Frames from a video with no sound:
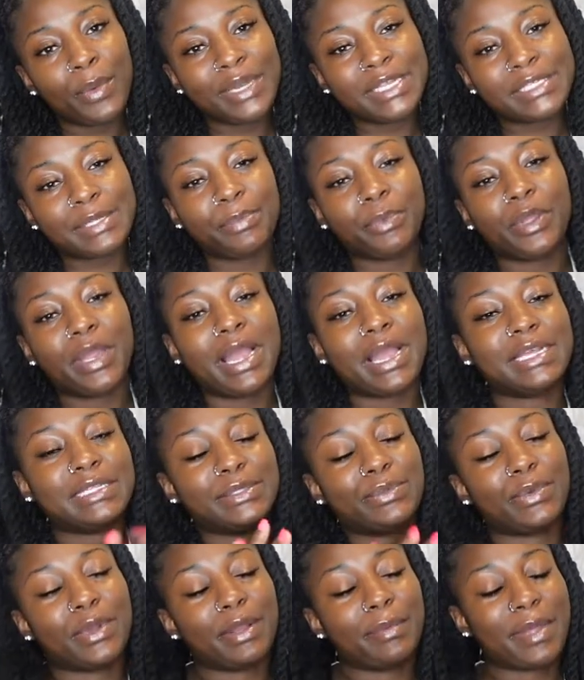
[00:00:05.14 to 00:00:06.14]
what is up, you guys,
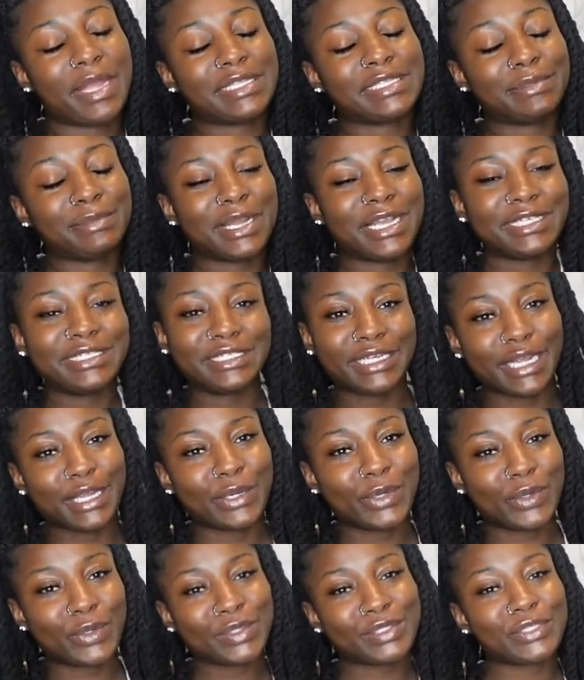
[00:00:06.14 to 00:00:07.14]
and welcome back to my
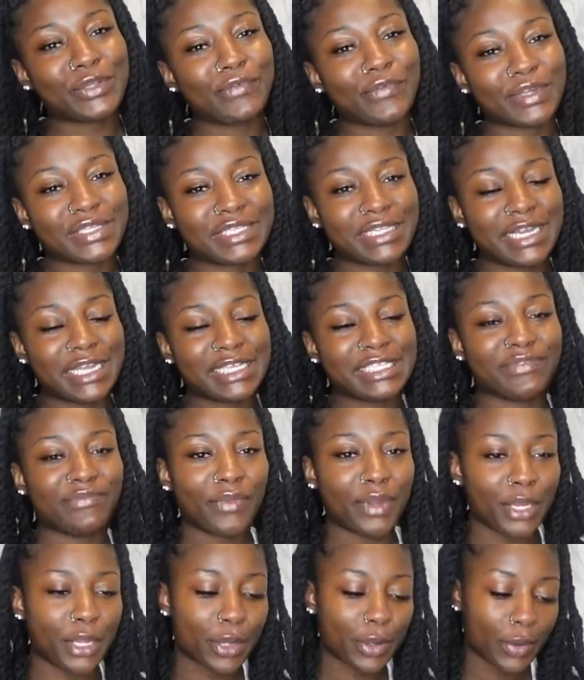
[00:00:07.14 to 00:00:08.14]
channel. So for today's
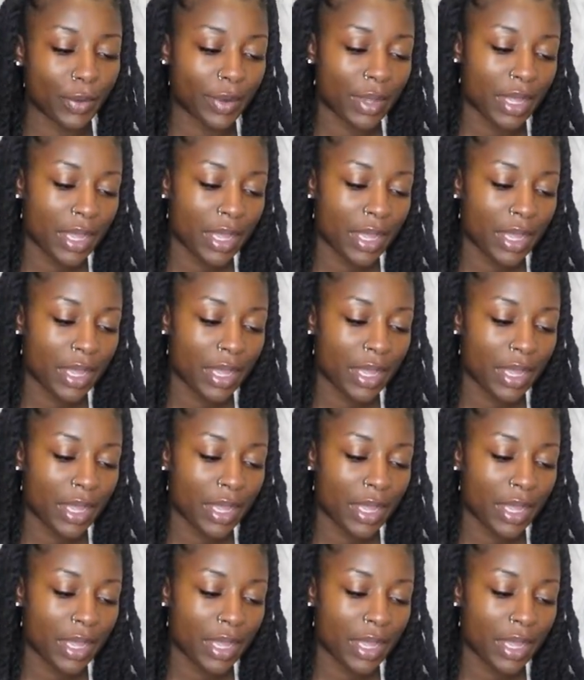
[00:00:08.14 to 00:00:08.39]
video,